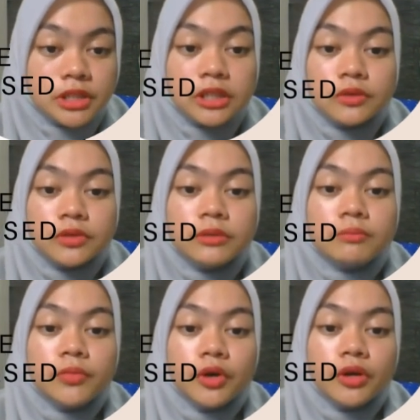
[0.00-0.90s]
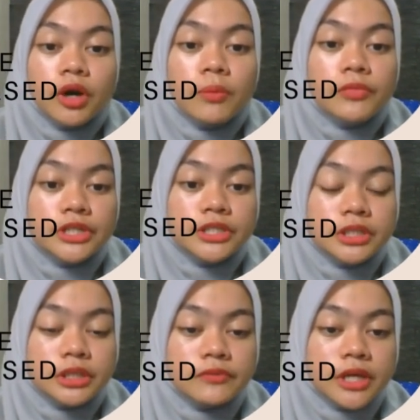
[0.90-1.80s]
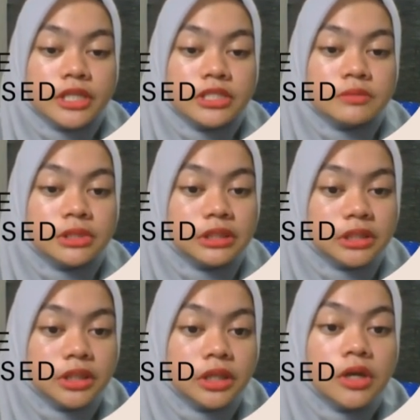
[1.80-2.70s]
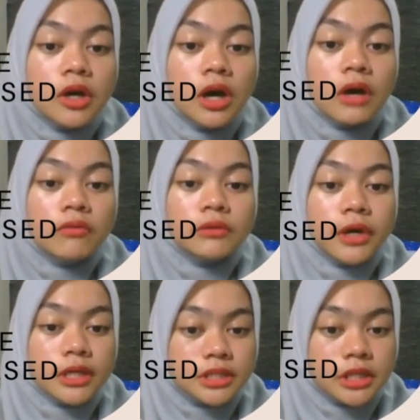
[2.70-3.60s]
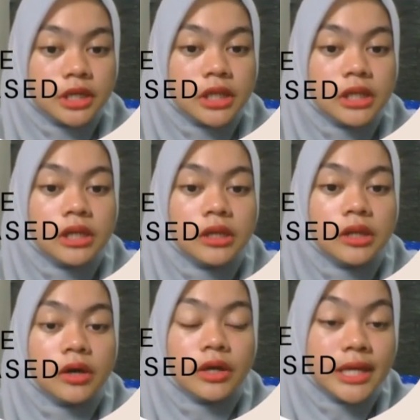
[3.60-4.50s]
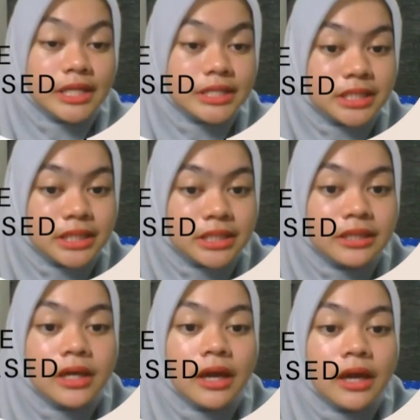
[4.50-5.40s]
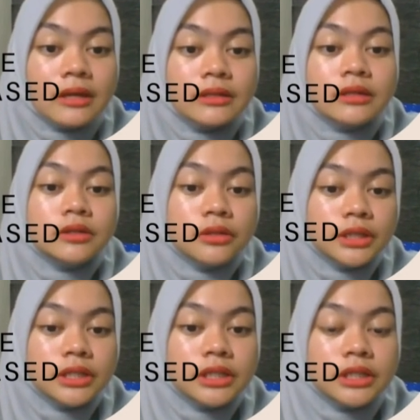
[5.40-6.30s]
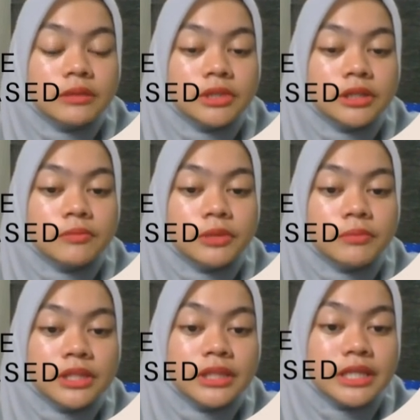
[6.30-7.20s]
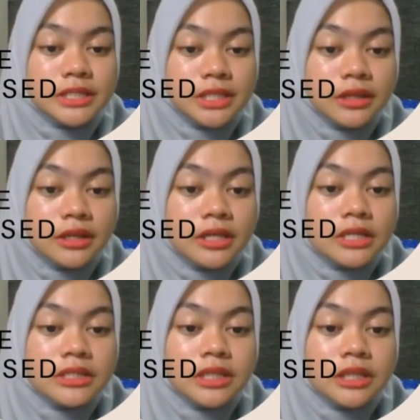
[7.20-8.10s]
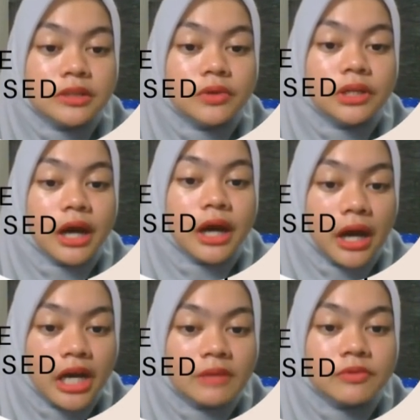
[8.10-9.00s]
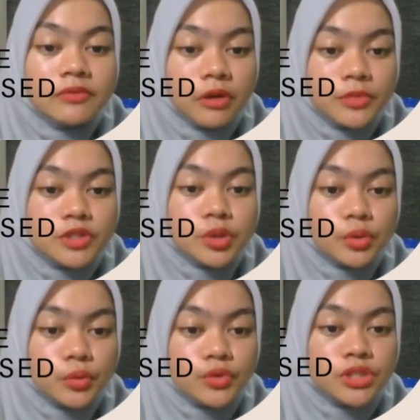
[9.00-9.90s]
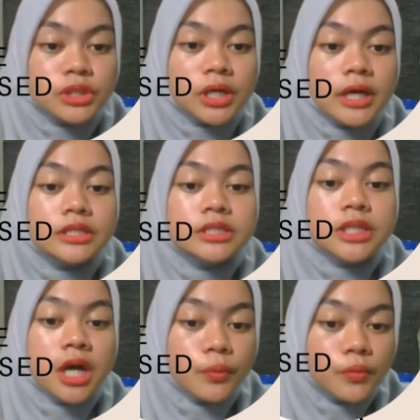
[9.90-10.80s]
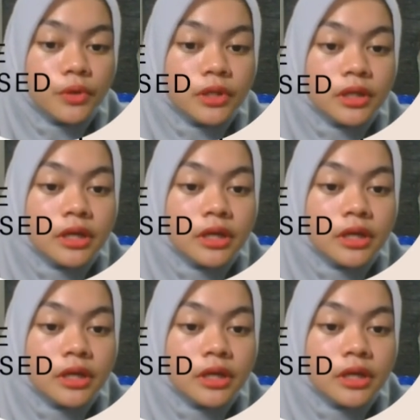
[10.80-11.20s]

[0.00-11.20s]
including more operational flexibility over budget allocation and curriculum implementation, starting with high-performing schools and showing